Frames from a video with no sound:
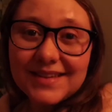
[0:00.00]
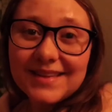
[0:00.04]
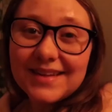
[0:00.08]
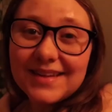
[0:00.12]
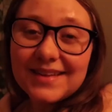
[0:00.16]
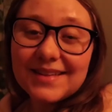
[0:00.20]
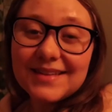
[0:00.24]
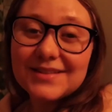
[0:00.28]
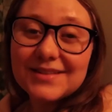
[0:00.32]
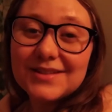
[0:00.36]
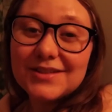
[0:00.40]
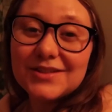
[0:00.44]

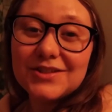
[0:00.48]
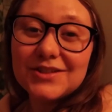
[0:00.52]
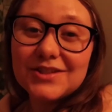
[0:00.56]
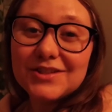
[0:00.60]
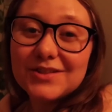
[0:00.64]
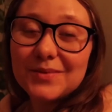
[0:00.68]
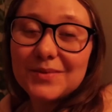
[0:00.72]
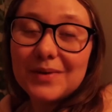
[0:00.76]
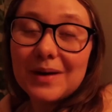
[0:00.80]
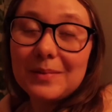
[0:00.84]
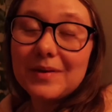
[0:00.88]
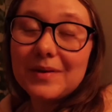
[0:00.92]
think this is
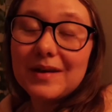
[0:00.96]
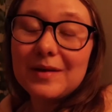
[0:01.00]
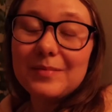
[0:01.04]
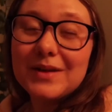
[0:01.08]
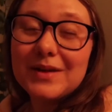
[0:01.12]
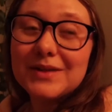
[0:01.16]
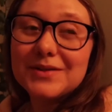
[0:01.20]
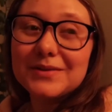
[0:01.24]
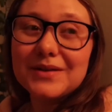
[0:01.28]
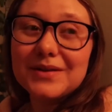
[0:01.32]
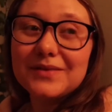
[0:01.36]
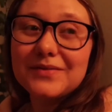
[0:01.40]
just what I'm gonna
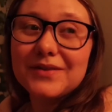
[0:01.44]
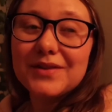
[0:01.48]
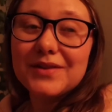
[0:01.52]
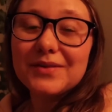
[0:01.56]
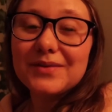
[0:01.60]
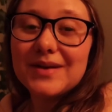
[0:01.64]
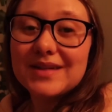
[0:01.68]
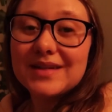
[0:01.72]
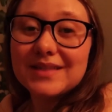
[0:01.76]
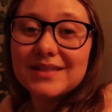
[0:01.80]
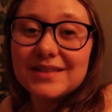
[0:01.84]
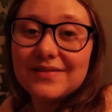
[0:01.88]
be doing for the
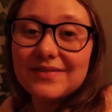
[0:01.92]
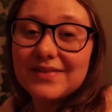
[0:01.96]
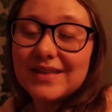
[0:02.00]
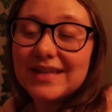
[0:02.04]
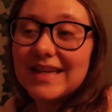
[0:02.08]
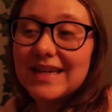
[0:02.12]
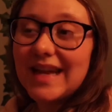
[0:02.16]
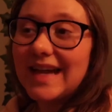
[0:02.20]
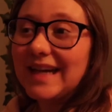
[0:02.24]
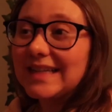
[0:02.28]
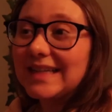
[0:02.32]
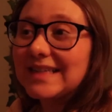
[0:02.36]
rest of the
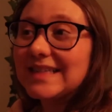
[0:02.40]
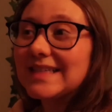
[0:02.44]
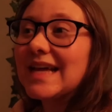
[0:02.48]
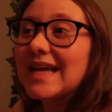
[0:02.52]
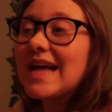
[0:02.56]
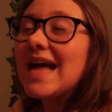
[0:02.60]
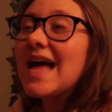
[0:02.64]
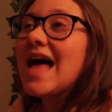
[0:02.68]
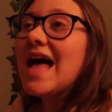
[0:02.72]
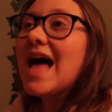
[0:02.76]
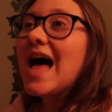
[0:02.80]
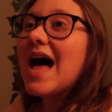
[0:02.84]
night.
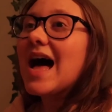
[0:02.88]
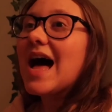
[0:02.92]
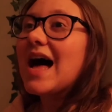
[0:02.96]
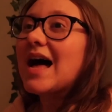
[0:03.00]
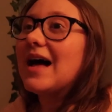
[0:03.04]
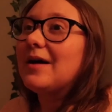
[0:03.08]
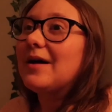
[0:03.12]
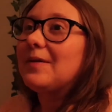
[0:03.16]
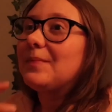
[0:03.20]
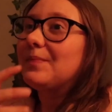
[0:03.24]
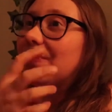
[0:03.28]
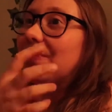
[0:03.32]

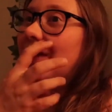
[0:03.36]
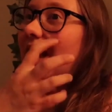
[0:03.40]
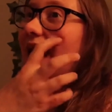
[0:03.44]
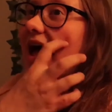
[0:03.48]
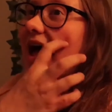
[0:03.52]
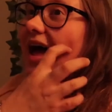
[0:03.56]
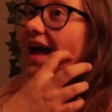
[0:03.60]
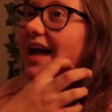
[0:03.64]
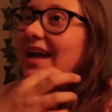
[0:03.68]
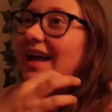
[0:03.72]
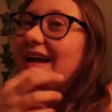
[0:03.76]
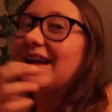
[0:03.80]

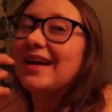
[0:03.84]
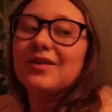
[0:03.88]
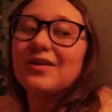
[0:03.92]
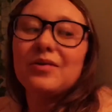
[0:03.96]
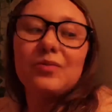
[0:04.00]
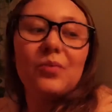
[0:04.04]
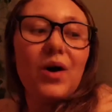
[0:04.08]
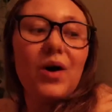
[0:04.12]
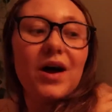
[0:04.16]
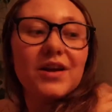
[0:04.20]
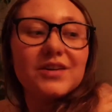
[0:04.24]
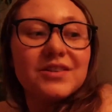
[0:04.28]
I
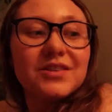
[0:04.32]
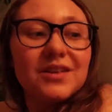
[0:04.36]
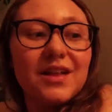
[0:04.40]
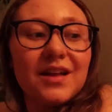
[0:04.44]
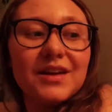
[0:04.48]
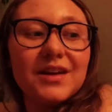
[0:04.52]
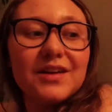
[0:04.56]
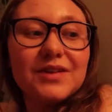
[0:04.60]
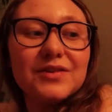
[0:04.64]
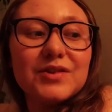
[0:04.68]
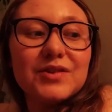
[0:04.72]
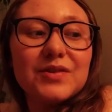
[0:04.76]
watched a
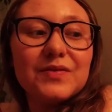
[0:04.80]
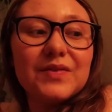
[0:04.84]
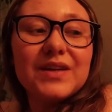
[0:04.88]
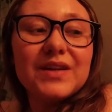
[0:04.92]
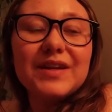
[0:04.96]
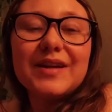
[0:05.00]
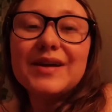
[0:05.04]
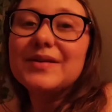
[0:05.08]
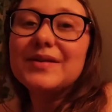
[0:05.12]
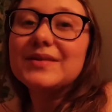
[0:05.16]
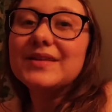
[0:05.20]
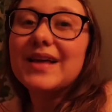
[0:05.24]
lot of YouTube
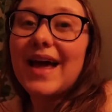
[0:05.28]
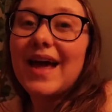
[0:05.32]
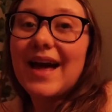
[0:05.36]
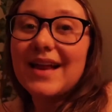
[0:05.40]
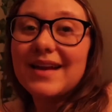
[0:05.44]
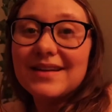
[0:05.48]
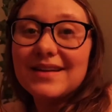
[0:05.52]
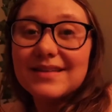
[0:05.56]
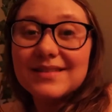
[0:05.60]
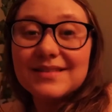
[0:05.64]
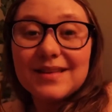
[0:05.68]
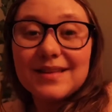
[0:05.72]
videos, I
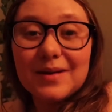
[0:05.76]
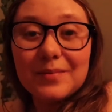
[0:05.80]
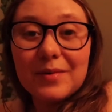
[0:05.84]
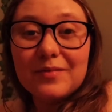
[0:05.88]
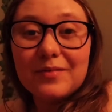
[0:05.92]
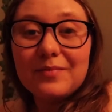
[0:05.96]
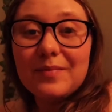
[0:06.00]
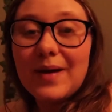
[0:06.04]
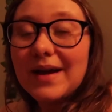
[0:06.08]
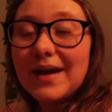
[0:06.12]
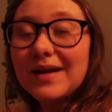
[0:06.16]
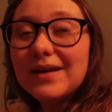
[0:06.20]
edited some
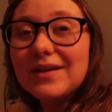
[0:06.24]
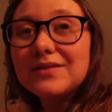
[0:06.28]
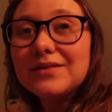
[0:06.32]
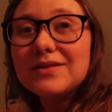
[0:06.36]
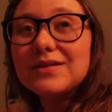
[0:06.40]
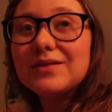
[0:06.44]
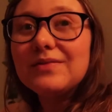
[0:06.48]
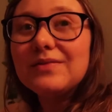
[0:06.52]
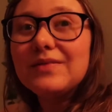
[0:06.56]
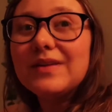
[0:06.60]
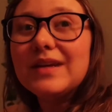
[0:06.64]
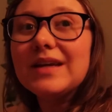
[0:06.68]
of my
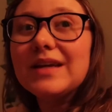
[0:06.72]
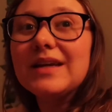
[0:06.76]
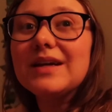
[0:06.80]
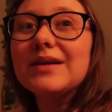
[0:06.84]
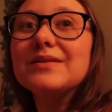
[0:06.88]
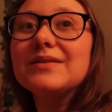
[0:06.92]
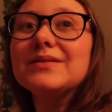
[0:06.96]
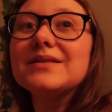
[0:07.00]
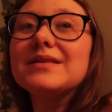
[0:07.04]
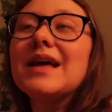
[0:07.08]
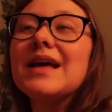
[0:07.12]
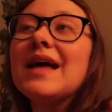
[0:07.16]
YouTube
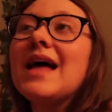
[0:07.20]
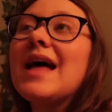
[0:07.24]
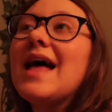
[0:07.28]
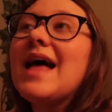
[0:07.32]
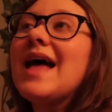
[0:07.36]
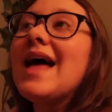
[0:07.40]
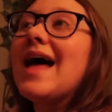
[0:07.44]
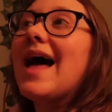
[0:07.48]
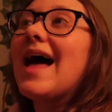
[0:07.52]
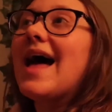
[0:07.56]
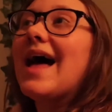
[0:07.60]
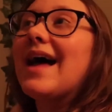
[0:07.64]
videos
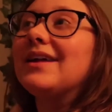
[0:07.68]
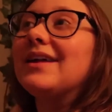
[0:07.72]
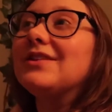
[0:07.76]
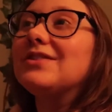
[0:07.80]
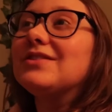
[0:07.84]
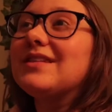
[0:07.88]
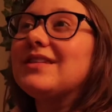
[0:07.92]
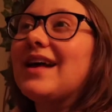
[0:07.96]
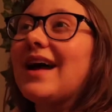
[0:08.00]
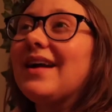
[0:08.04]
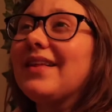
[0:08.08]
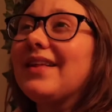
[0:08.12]
and
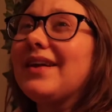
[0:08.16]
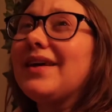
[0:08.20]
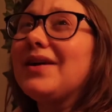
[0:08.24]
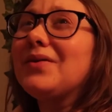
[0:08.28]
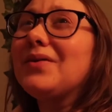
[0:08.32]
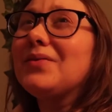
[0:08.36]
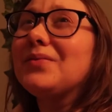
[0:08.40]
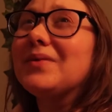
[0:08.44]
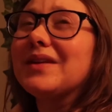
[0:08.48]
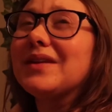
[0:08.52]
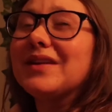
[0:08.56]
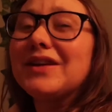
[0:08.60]
just had like
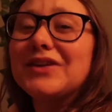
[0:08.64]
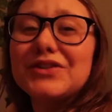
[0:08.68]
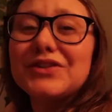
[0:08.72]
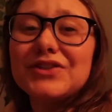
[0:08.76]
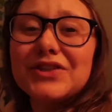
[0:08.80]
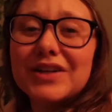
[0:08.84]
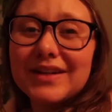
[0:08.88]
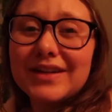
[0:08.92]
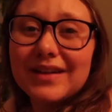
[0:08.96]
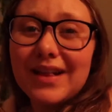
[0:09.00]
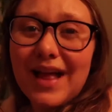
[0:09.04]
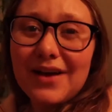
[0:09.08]
a really
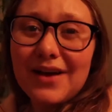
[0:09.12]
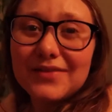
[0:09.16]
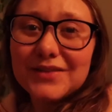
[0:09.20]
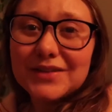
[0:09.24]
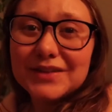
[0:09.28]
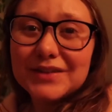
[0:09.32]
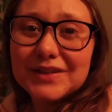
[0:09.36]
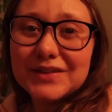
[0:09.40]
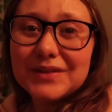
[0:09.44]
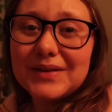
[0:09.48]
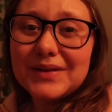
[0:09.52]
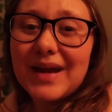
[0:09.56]
chill
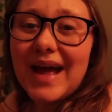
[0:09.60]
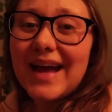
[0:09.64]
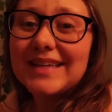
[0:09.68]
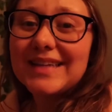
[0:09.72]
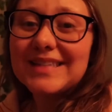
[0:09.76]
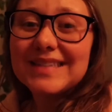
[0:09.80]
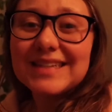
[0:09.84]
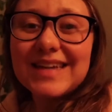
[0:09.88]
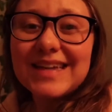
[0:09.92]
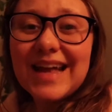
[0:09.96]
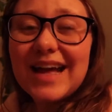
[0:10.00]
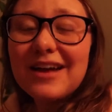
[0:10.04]
afternoon. I
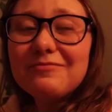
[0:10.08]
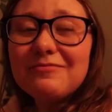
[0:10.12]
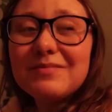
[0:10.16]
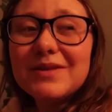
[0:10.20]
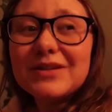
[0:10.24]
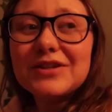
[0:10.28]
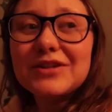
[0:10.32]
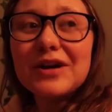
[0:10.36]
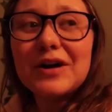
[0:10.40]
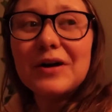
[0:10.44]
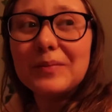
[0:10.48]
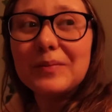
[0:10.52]
didn't have
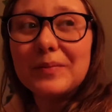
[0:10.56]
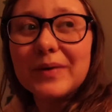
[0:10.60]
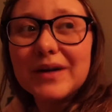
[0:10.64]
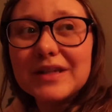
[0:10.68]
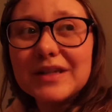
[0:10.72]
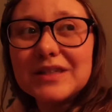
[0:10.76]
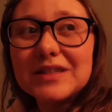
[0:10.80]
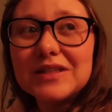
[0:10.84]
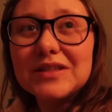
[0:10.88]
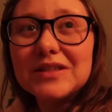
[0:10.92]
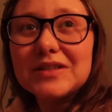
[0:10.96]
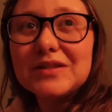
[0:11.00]
much
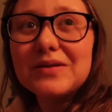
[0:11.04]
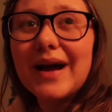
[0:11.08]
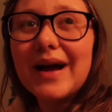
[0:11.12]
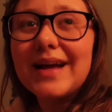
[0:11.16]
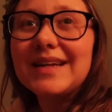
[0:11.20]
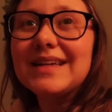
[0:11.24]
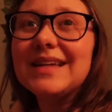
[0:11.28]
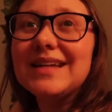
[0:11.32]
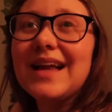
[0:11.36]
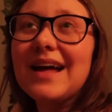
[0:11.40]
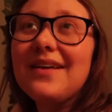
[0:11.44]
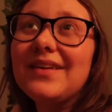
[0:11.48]
homework to do, I
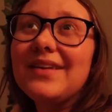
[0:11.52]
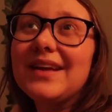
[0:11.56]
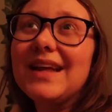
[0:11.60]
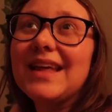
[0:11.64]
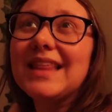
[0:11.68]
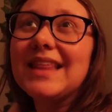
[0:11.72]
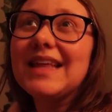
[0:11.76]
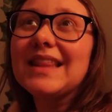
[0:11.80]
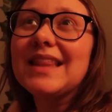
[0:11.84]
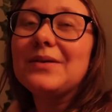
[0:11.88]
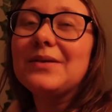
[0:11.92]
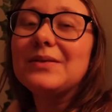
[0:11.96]
didn't have
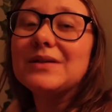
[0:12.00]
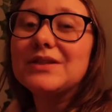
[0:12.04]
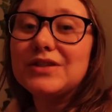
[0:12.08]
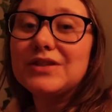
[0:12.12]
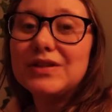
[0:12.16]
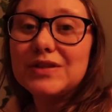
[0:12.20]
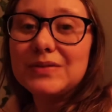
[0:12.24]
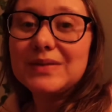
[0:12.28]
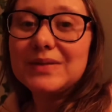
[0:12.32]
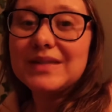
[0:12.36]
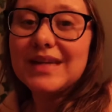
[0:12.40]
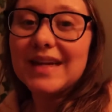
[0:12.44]
anything that that was
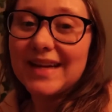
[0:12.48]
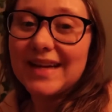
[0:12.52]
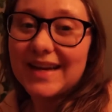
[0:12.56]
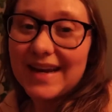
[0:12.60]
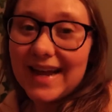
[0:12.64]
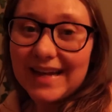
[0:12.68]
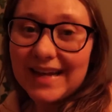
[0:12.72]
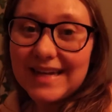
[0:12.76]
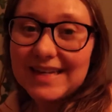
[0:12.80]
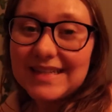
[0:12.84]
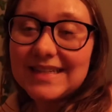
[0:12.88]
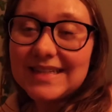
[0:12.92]
due
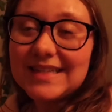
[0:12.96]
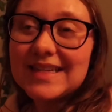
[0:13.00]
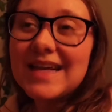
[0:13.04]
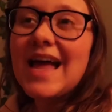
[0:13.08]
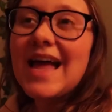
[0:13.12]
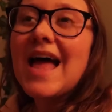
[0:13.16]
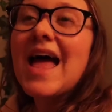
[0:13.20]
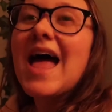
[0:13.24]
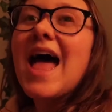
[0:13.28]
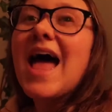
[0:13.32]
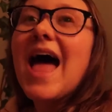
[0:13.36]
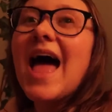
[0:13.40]
tonight.
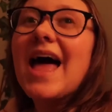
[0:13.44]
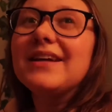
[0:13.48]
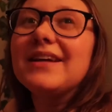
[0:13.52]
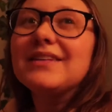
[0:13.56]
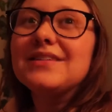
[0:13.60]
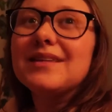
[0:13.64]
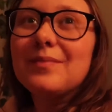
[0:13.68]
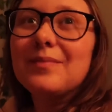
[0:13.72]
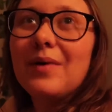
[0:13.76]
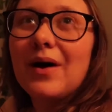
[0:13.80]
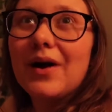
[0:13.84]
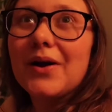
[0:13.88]
And
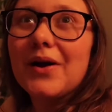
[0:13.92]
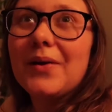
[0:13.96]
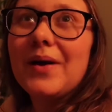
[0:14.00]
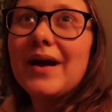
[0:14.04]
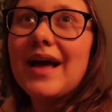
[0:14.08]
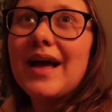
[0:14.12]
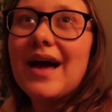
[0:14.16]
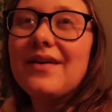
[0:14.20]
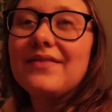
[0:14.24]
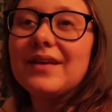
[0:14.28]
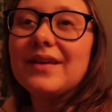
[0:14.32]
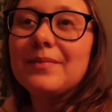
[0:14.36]
tomorrow I
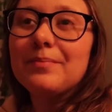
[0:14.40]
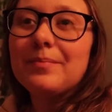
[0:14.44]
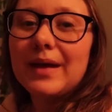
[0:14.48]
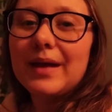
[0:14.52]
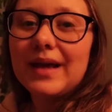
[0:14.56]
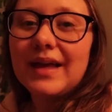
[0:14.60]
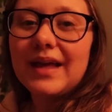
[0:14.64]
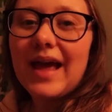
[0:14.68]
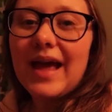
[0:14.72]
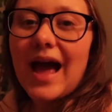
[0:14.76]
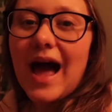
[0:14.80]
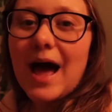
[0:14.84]
have a
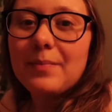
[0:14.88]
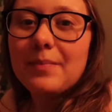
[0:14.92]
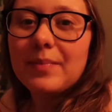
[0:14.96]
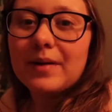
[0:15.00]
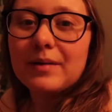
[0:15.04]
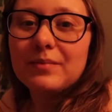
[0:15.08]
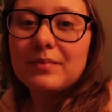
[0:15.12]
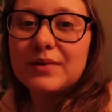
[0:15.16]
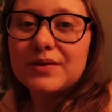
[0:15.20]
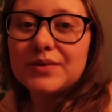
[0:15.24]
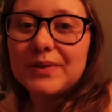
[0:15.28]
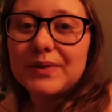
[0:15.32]
big gap
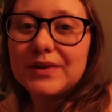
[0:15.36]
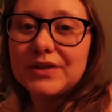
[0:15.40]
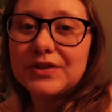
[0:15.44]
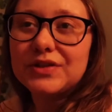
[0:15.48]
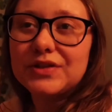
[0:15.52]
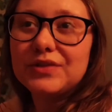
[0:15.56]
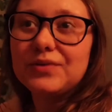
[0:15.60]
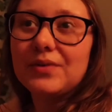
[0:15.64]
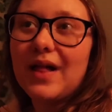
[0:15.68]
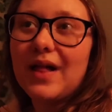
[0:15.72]
in between two